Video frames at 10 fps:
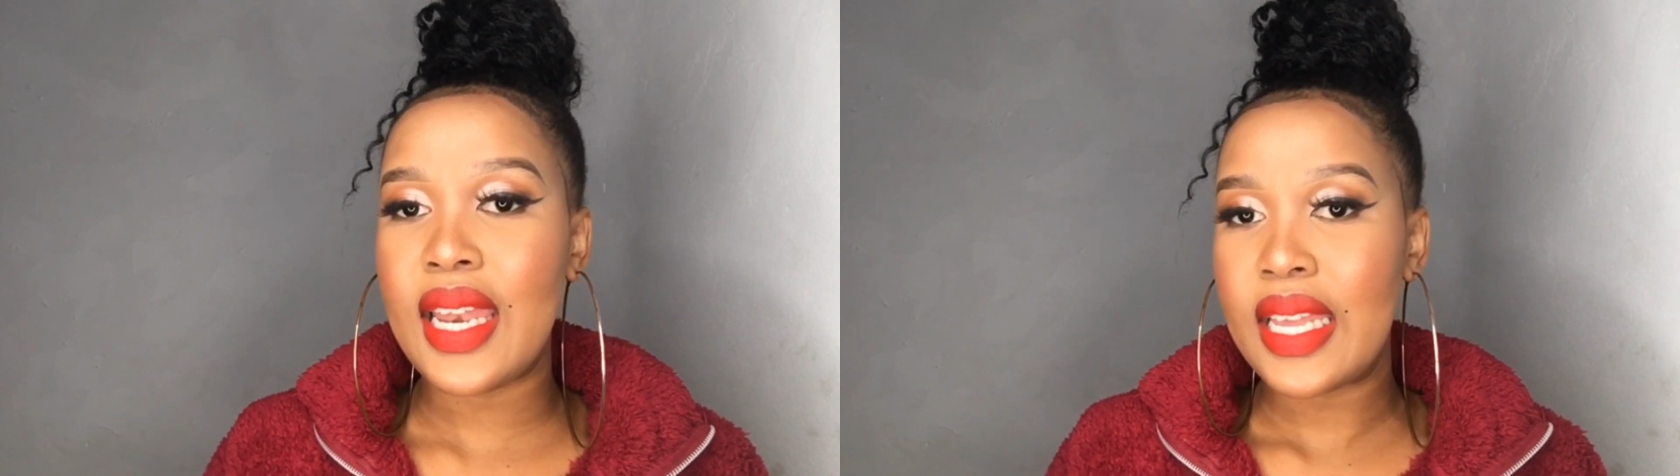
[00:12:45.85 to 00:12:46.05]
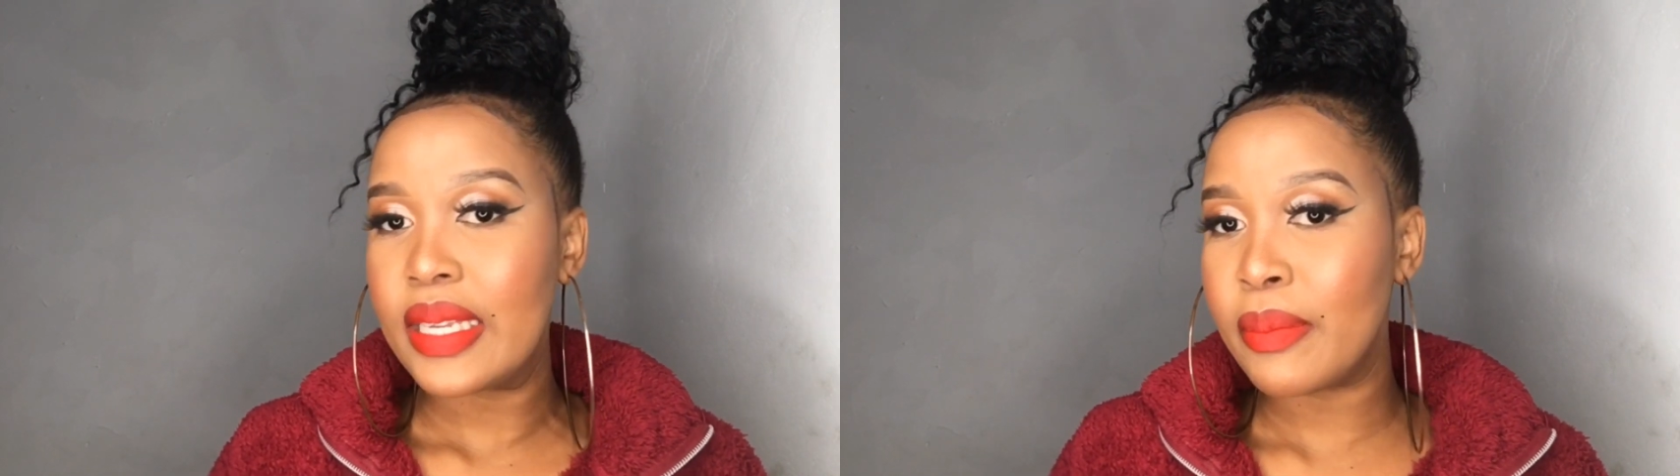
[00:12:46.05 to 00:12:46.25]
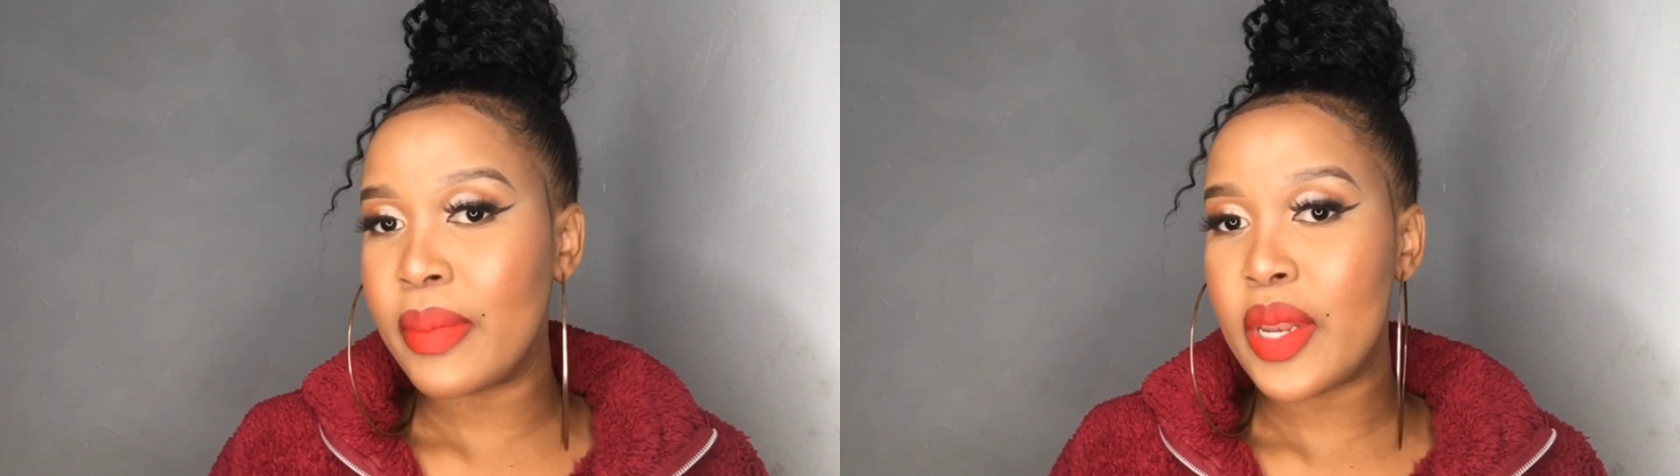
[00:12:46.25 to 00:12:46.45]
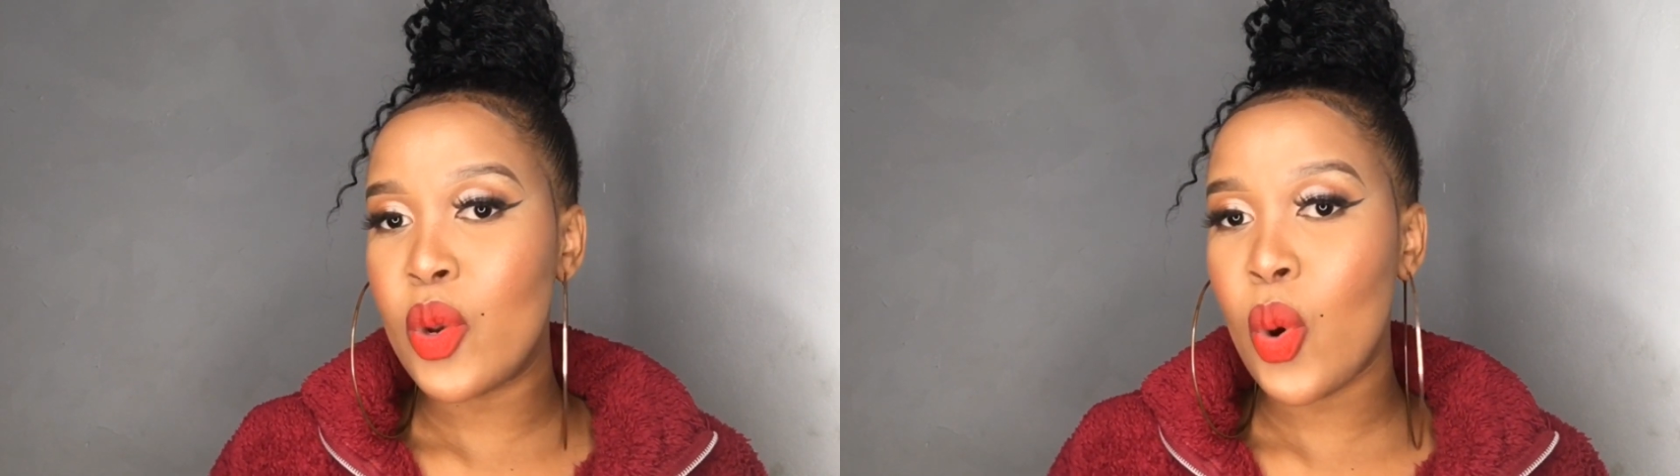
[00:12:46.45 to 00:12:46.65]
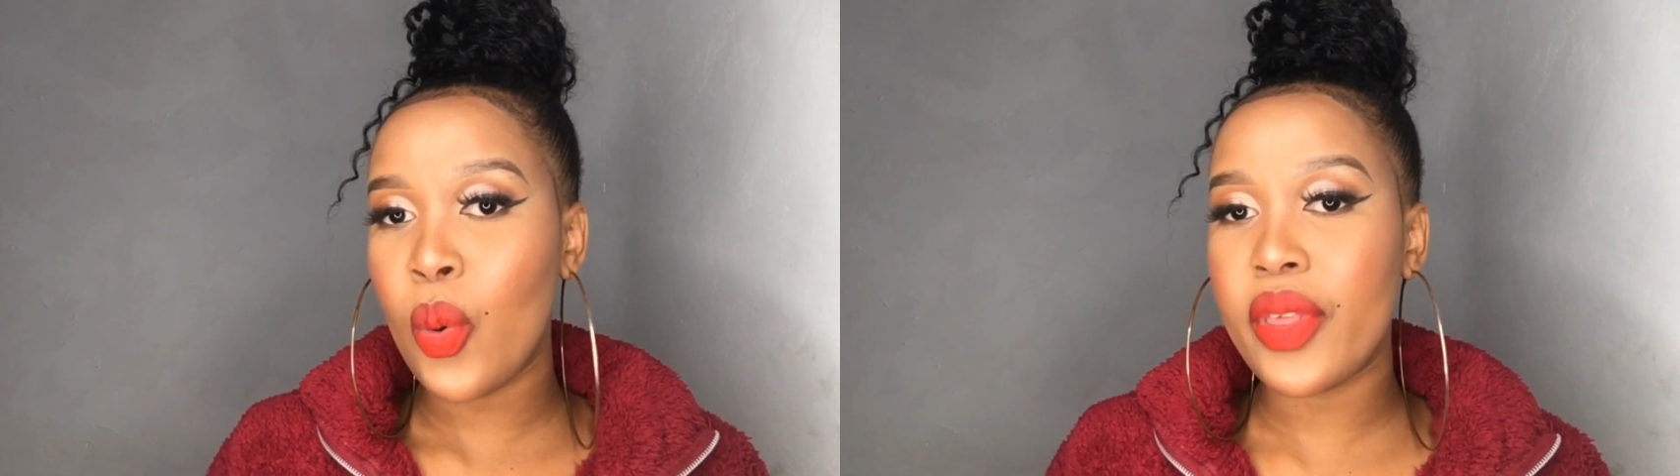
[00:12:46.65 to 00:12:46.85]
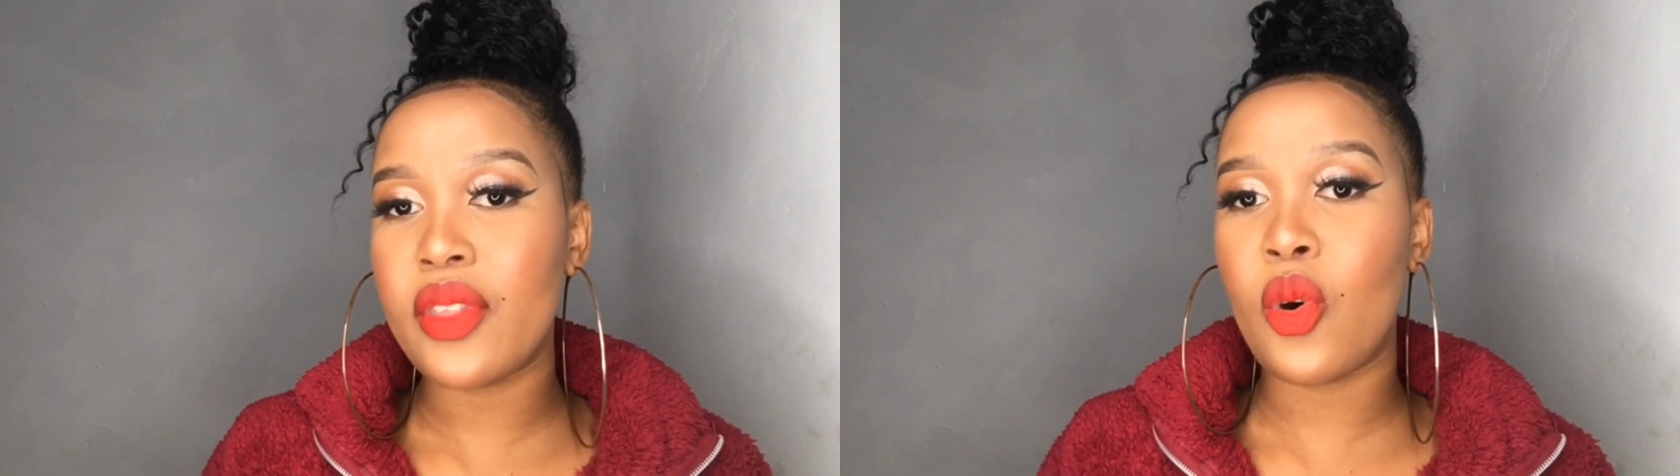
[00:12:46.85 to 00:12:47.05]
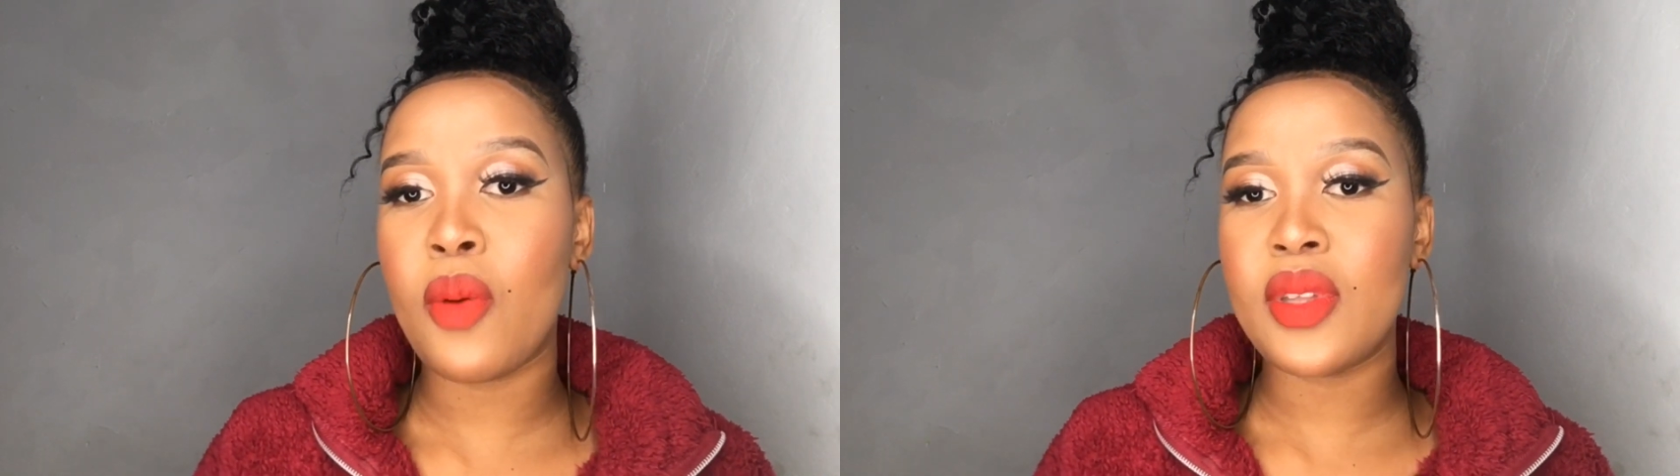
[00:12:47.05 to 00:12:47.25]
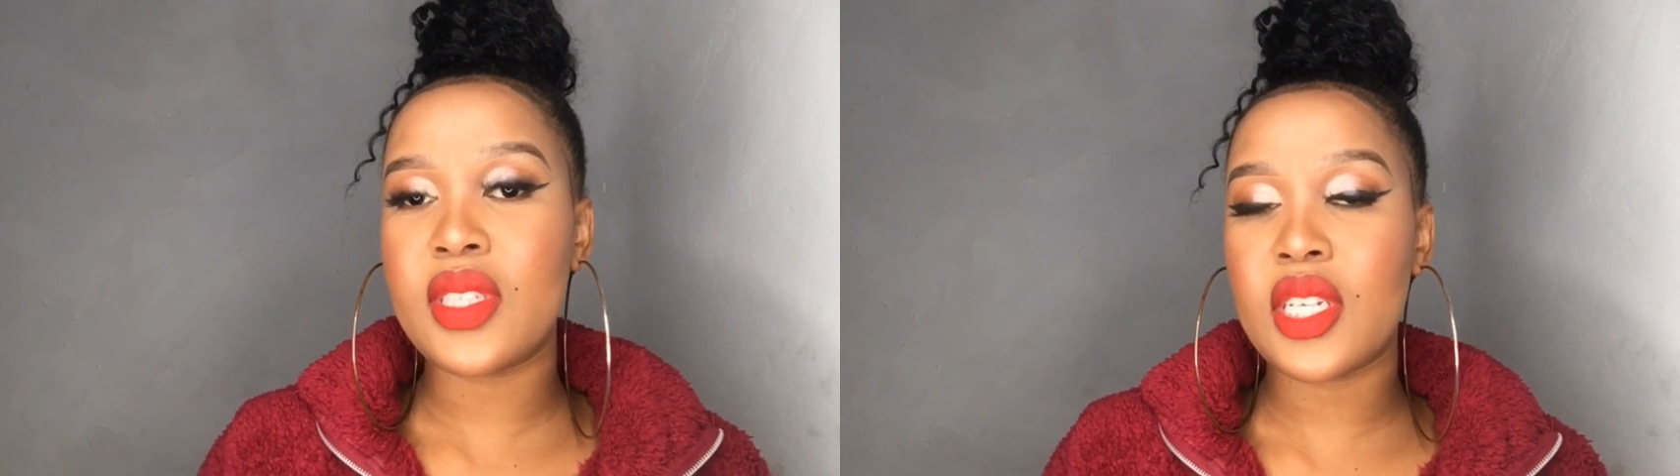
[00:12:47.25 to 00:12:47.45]
let me know in the
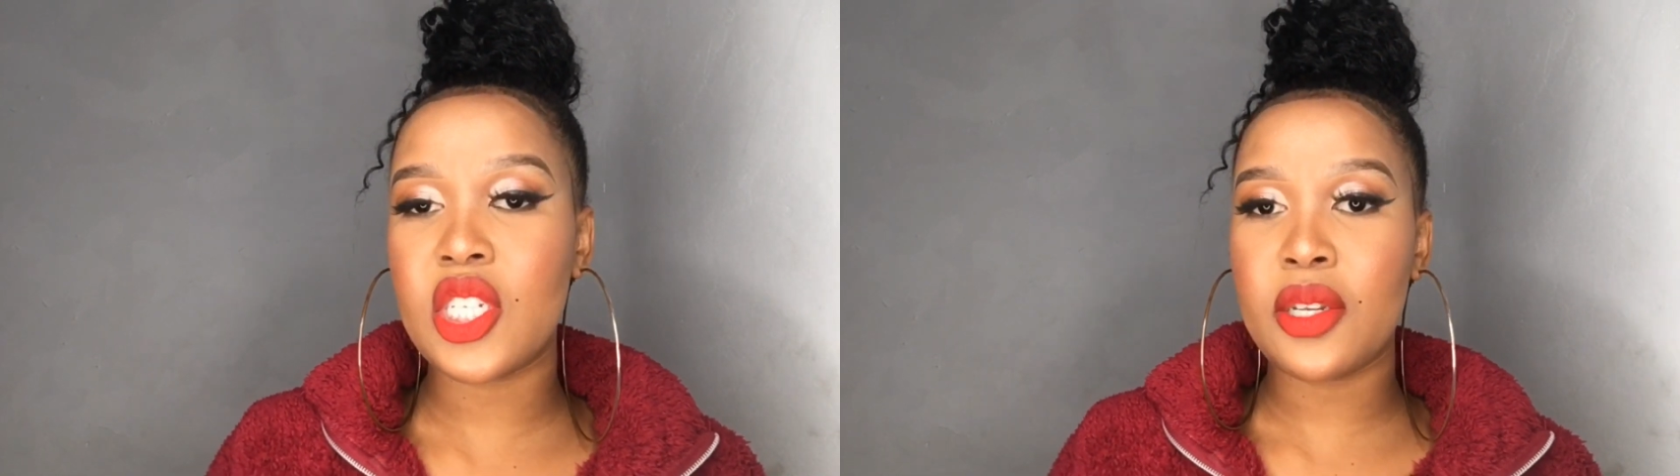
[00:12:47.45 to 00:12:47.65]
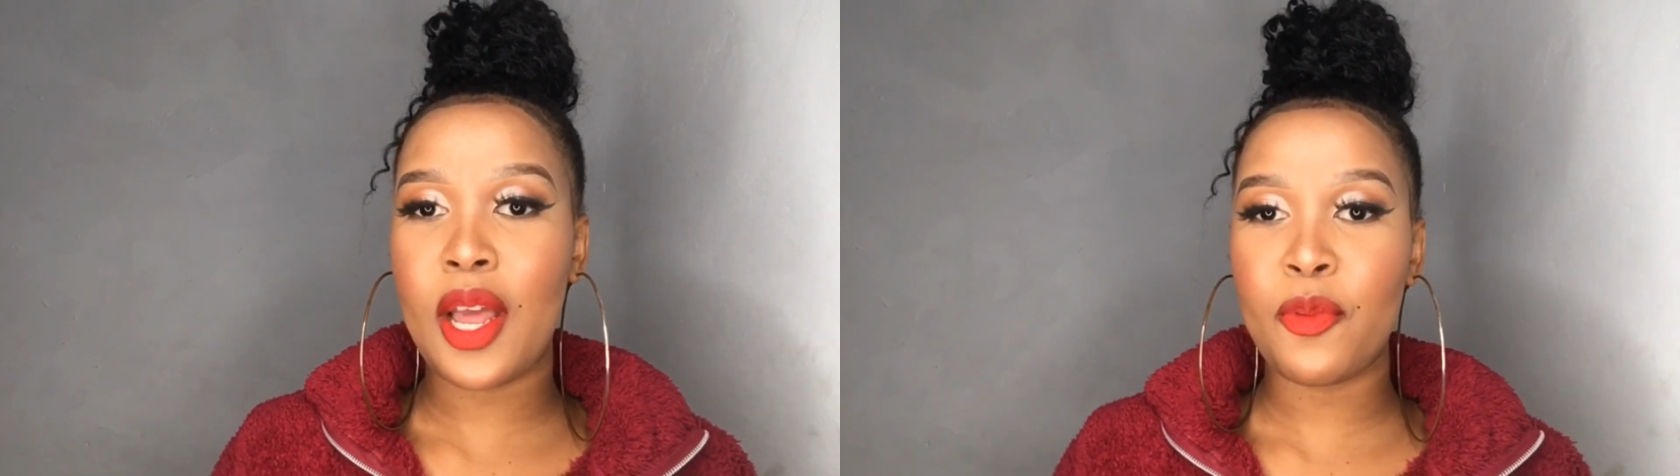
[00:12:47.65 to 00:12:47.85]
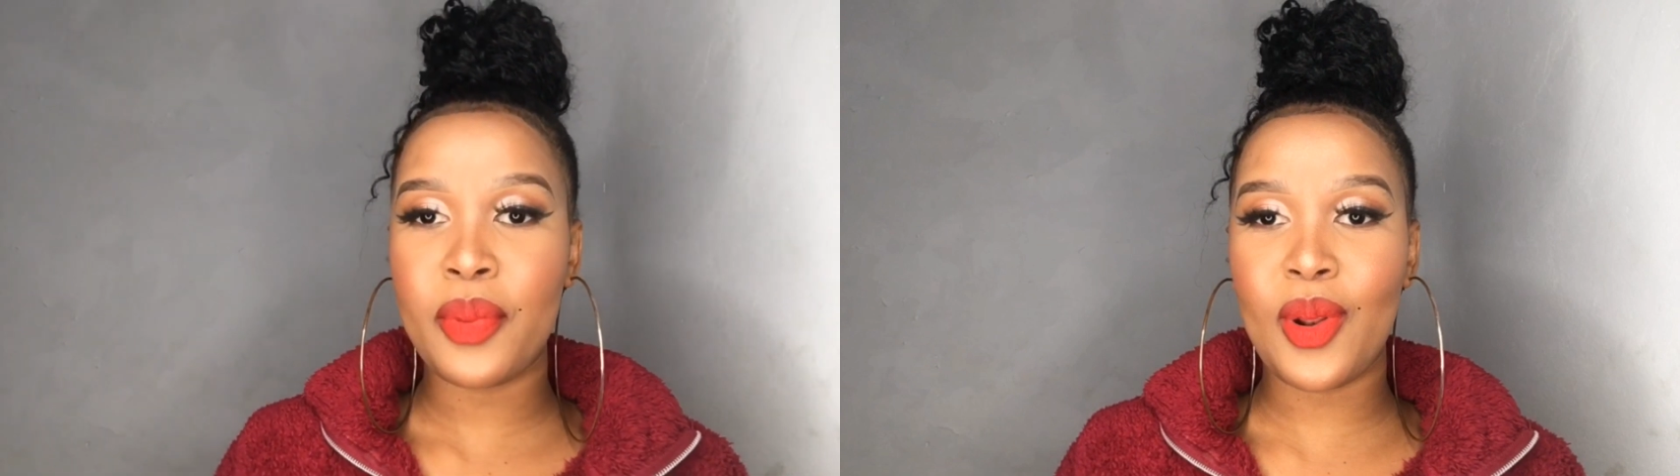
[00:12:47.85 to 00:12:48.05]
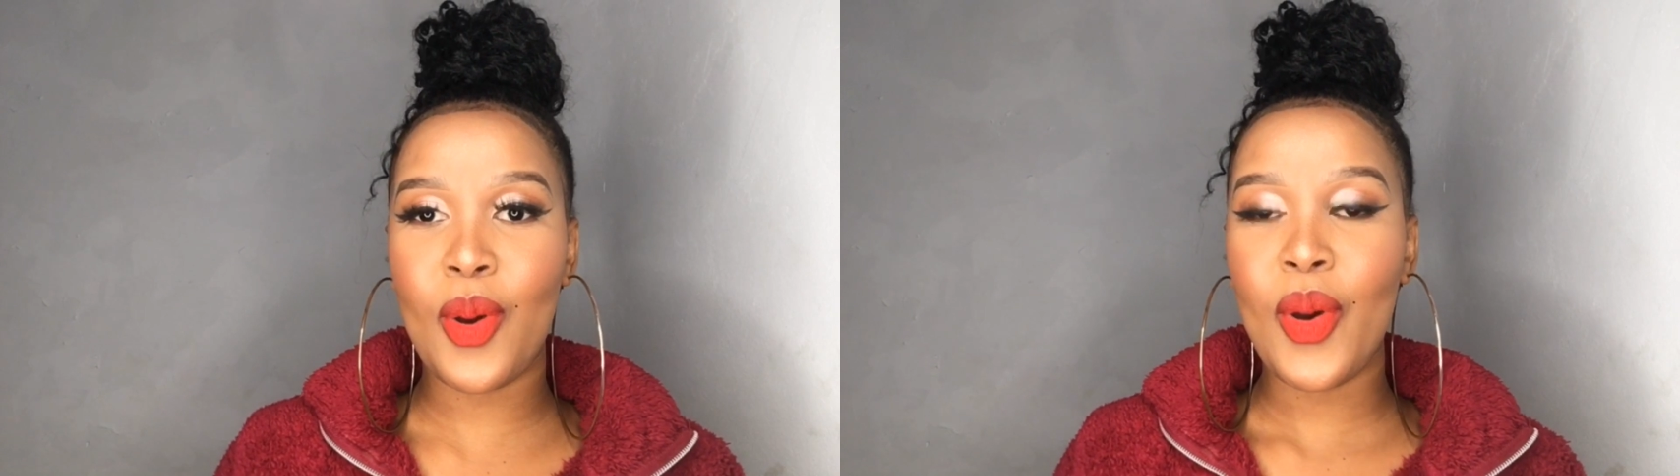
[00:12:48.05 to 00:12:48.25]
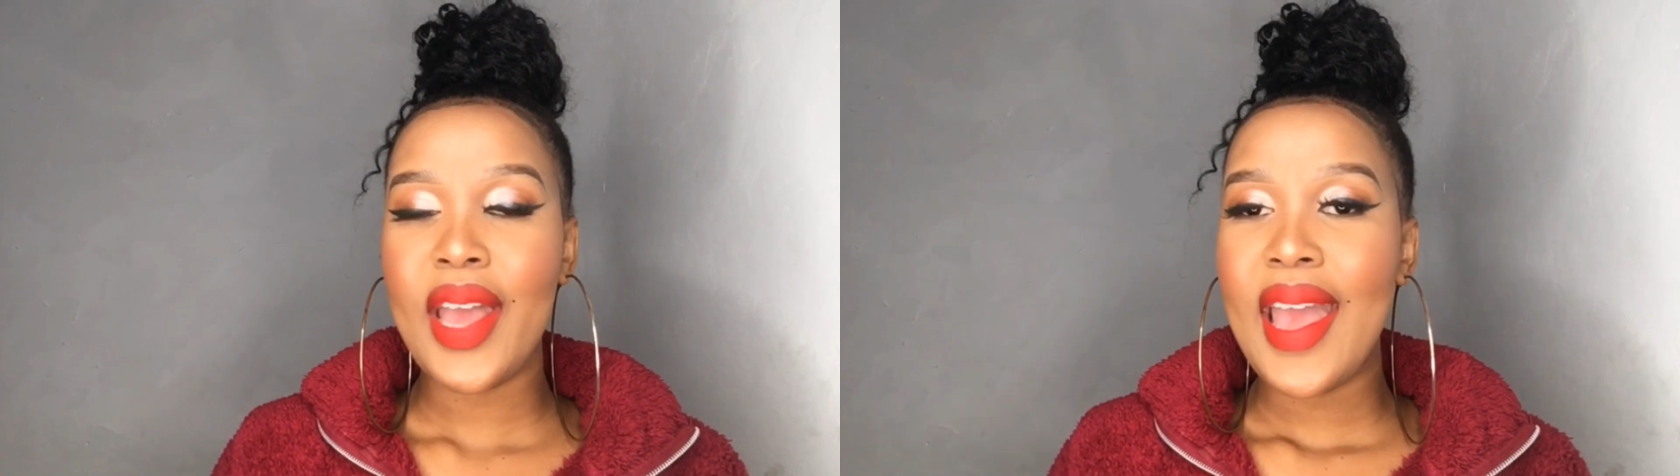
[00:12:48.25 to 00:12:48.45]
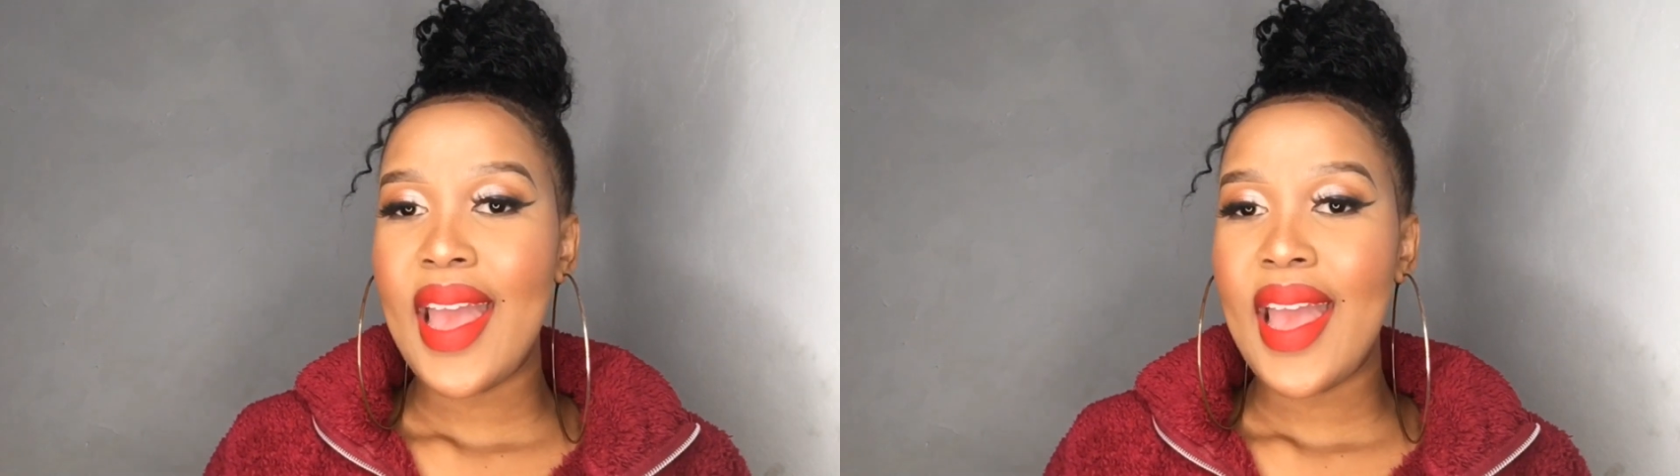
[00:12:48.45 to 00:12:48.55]
comment section down below.